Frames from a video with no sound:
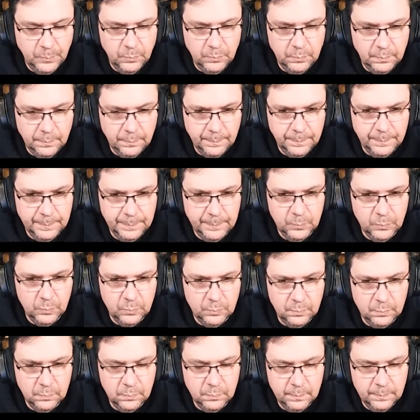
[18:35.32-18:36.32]
Yeah, I
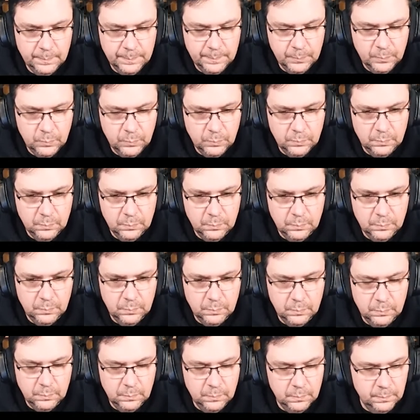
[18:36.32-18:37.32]
was one of the best
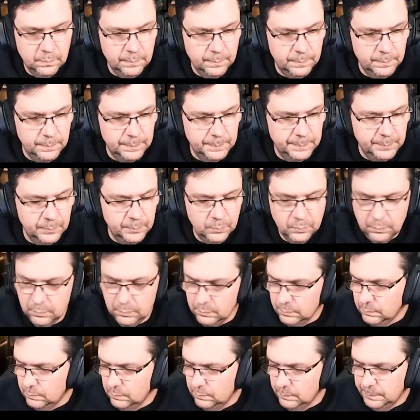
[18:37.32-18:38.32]
uh, runners in my
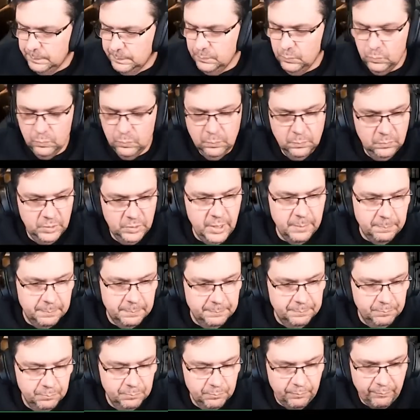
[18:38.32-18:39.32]
school. Yep,
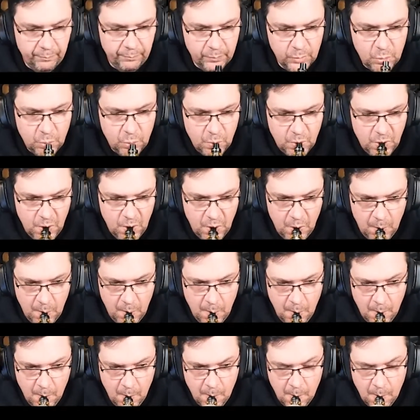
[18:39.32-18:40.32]
and I was
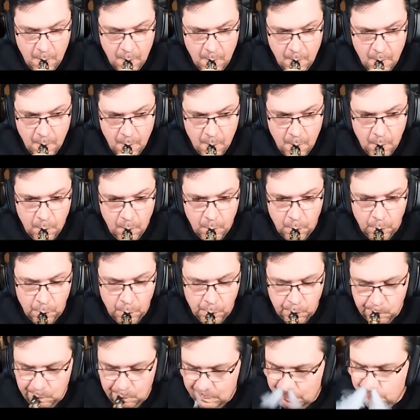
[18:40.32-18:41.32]
like
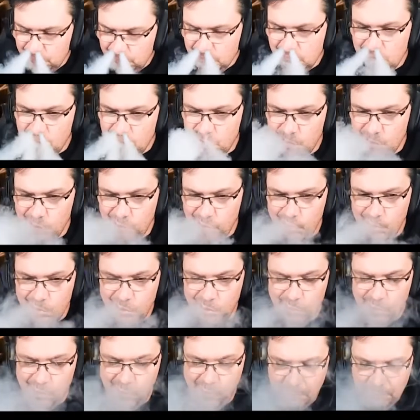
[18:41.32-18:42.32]
an athlete as well, I guess.